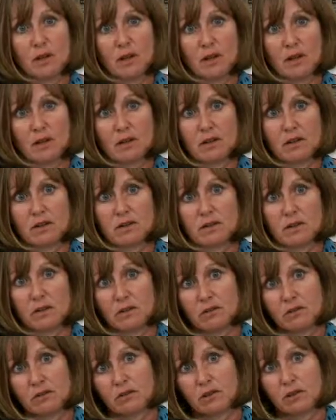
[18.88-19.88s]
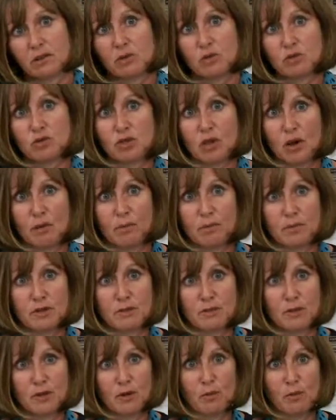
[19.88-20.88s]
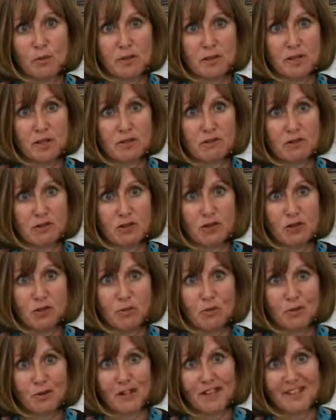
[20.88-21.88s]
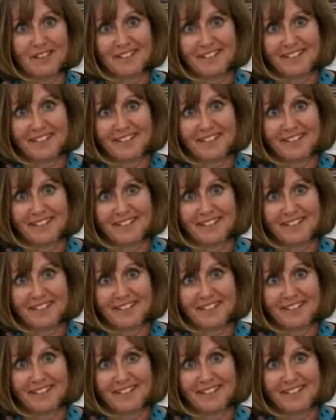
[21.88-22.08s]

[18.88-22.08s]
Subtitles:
until the new shop has been opened here in Thornbury.